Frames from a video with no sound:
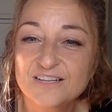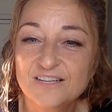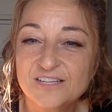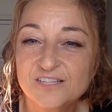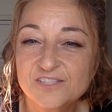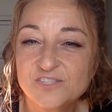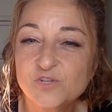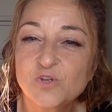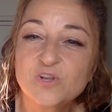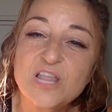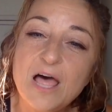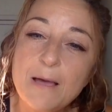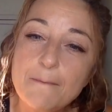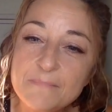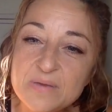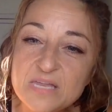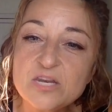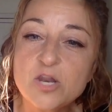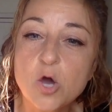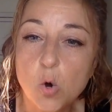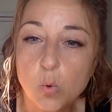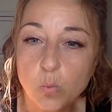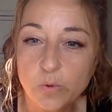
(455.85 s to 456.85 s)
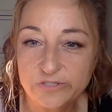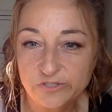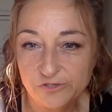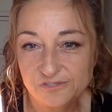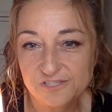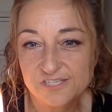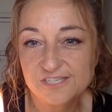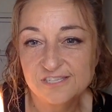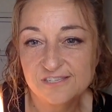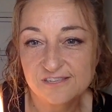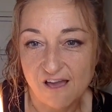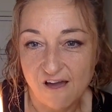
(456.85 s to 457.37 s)
So let me know what you
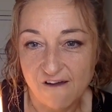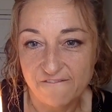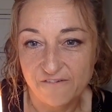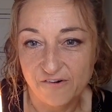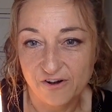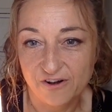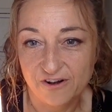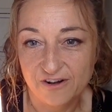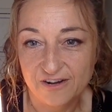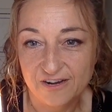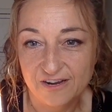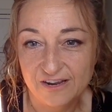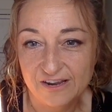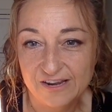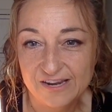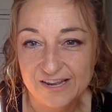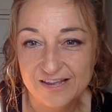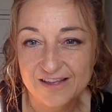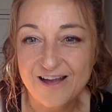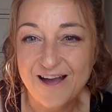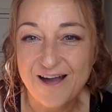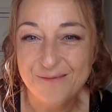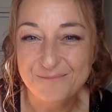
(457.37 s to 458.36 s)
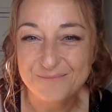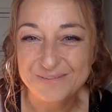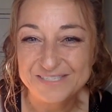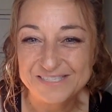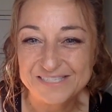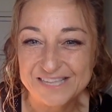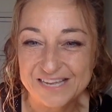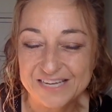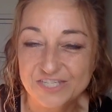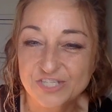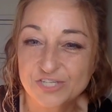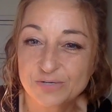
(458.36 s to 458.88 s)
discover in the comment
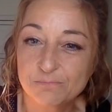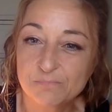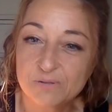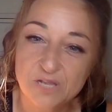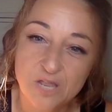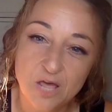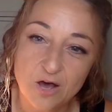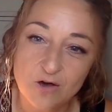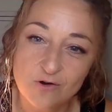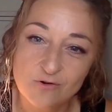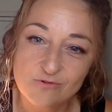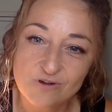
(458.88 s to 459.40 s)
section below.